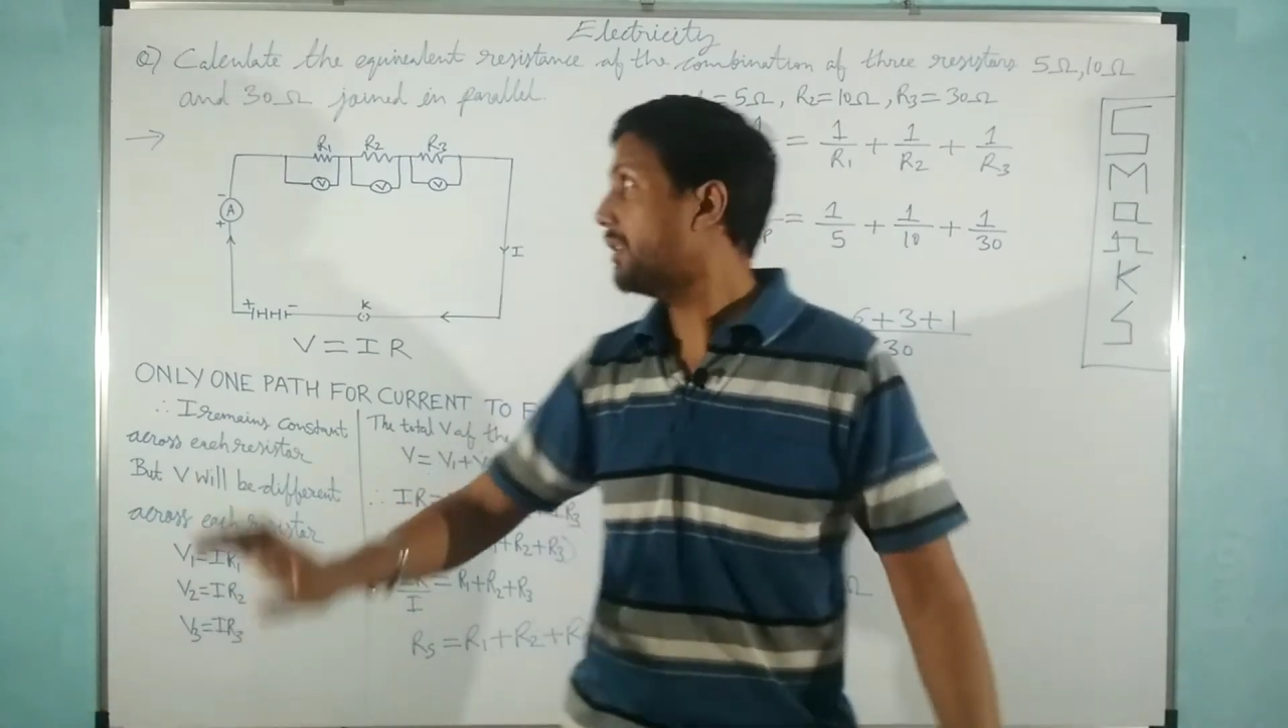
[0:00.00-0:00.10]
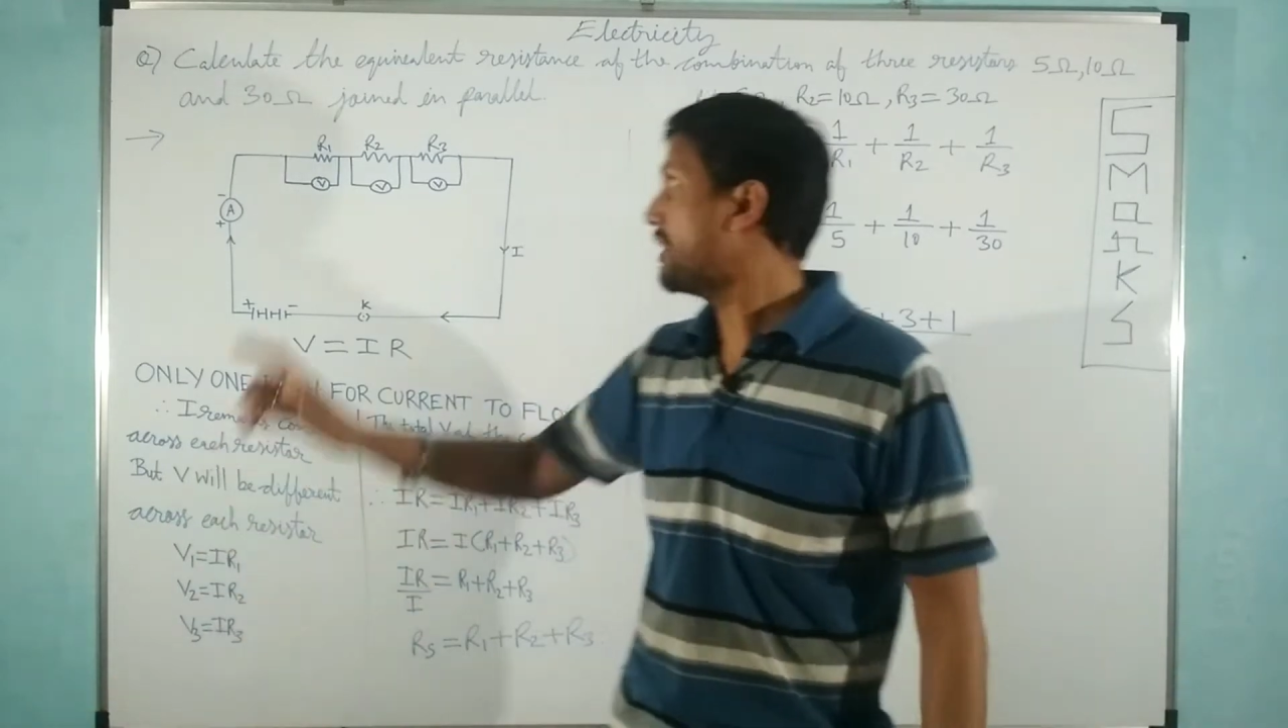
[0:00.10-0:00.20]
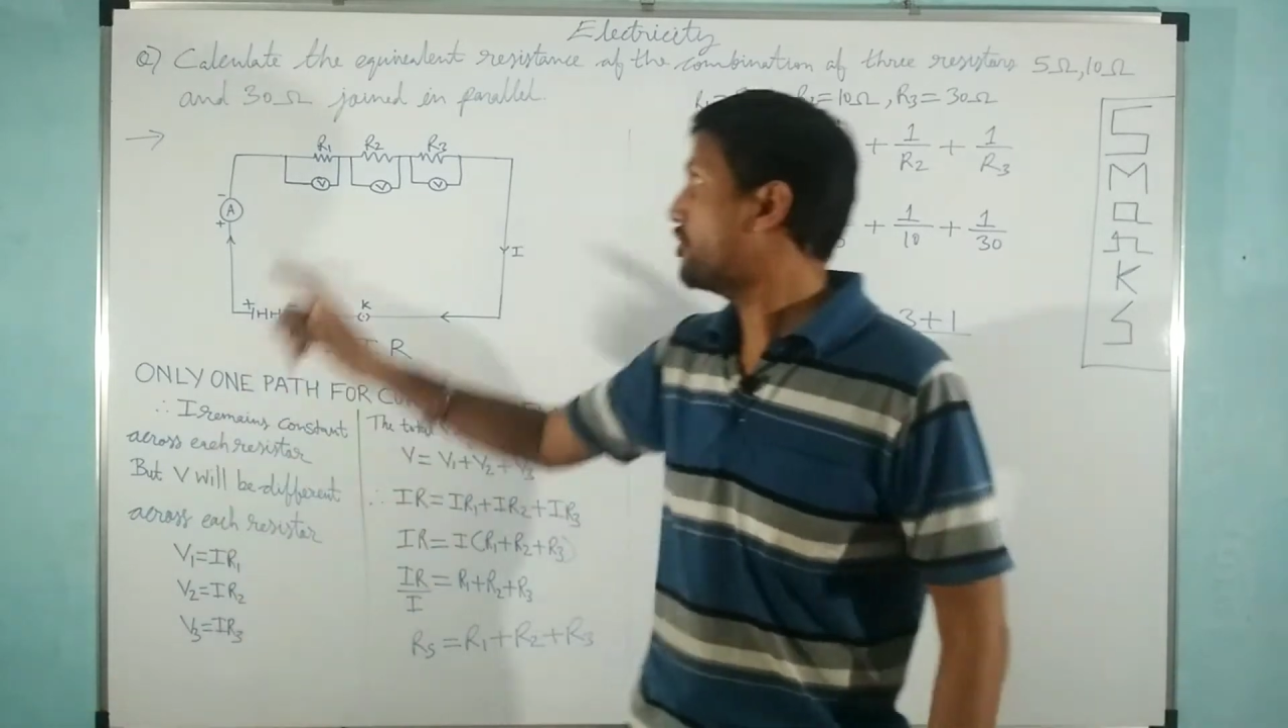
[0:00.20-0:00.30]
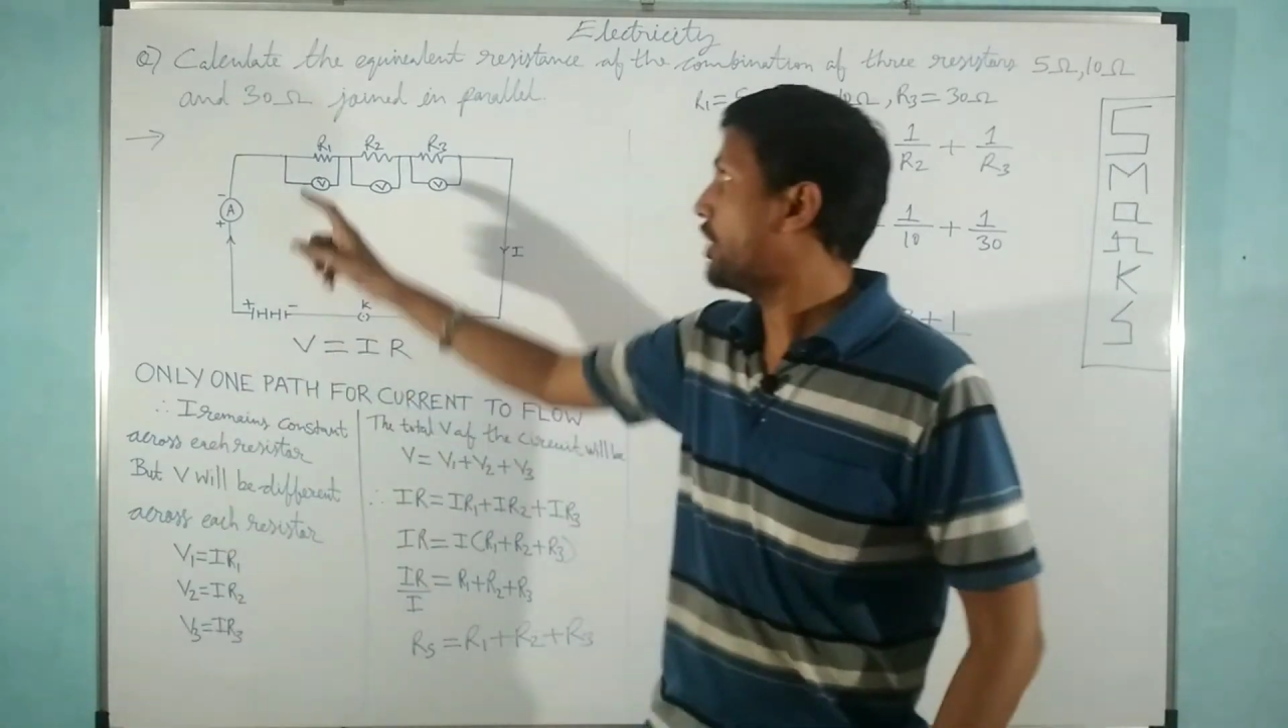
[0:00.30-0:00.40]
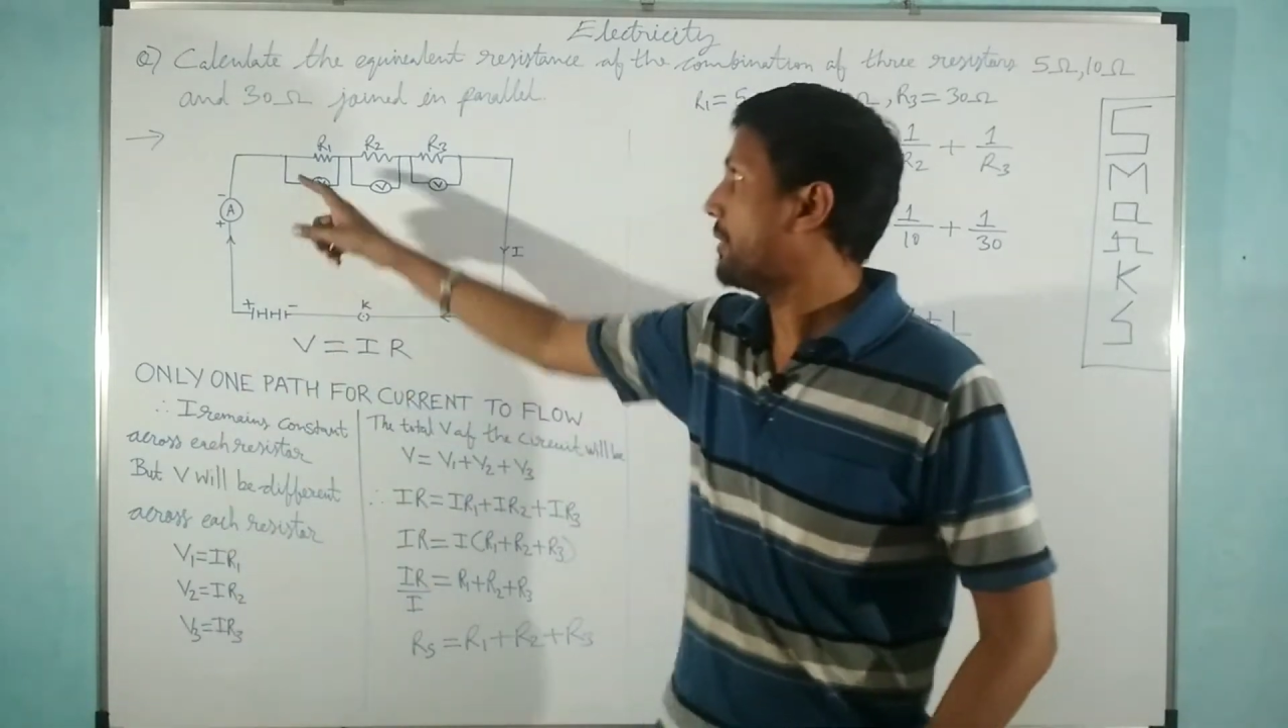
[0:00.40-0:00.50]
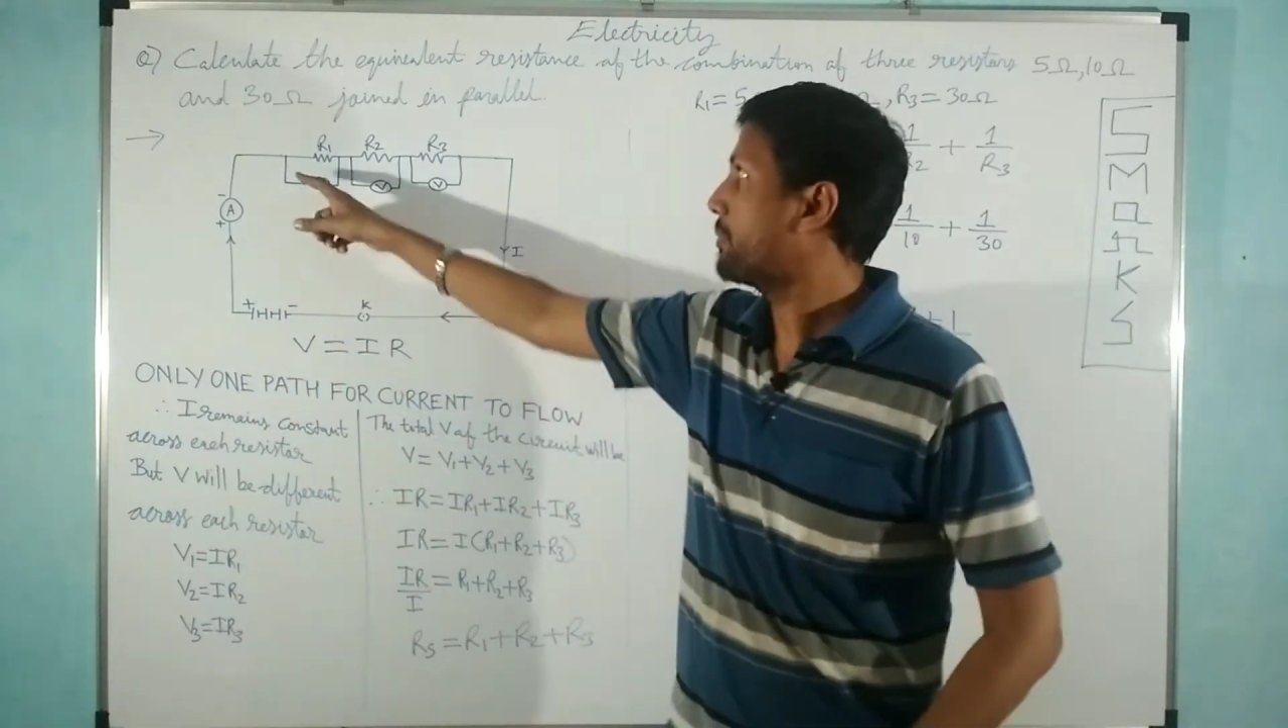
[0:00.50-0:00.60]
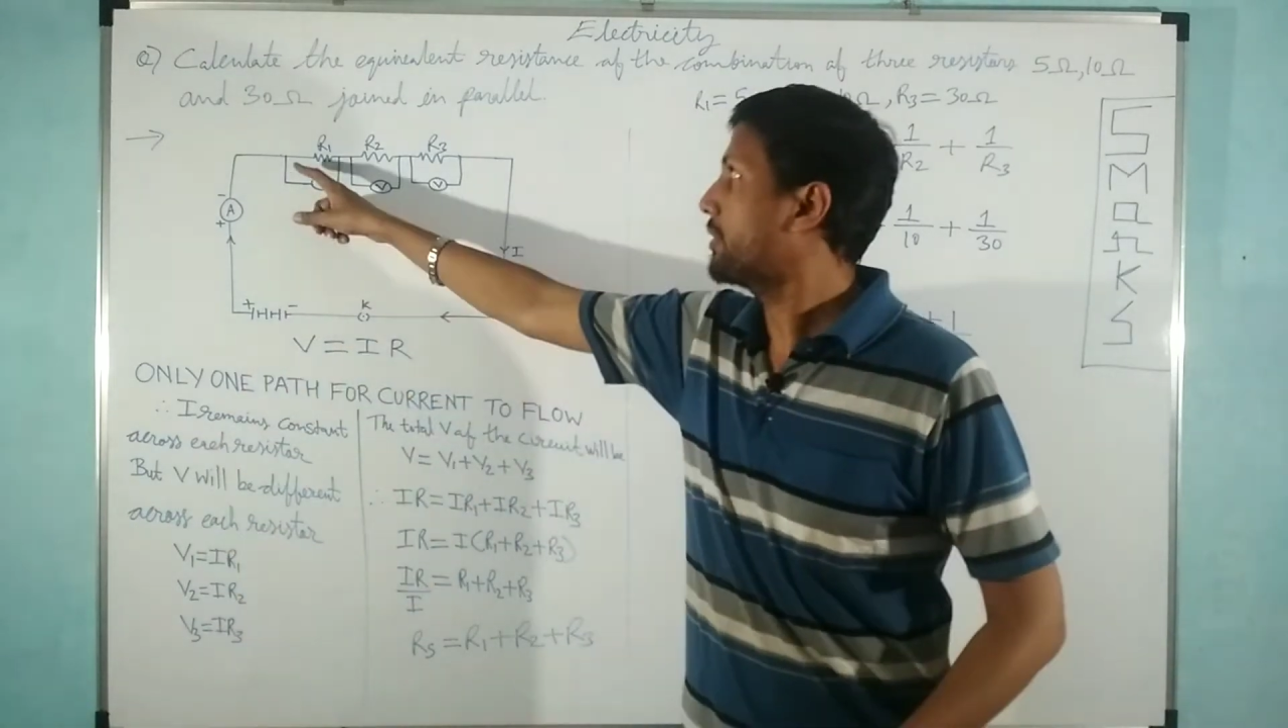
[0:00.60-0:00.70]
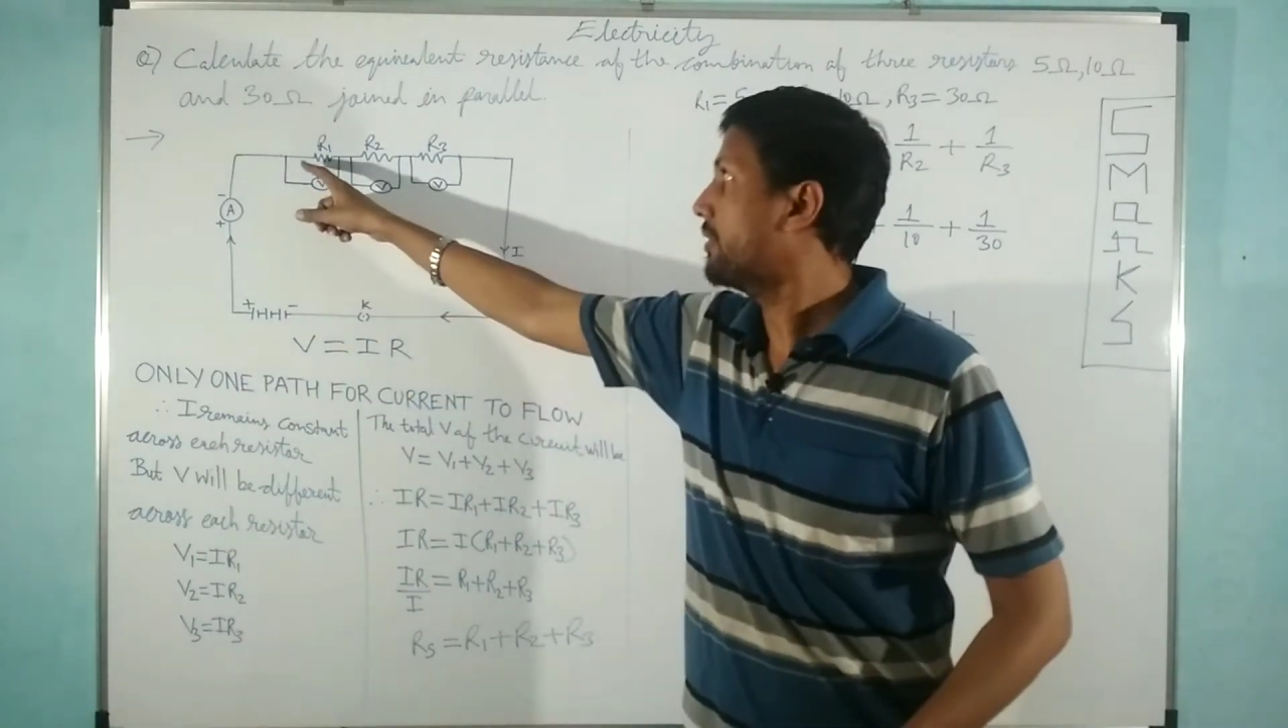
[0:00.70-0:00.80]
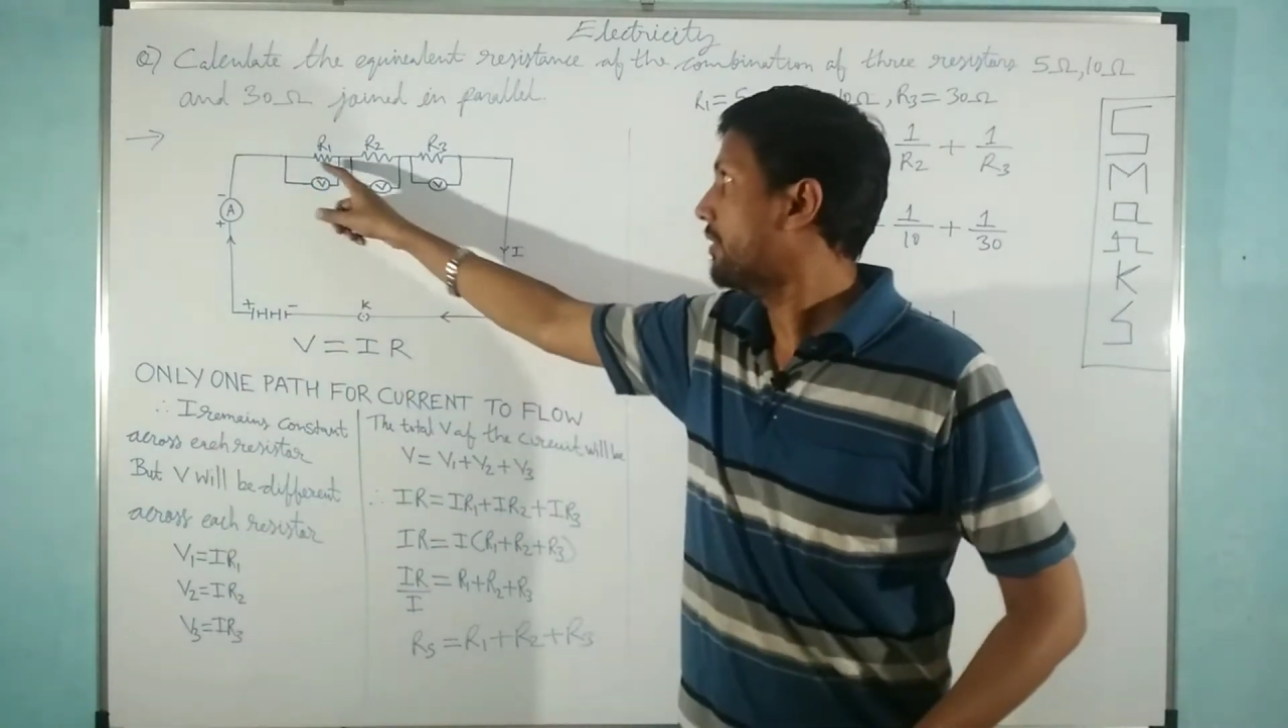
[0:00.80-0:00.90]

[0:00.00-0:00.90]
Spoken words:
such shape.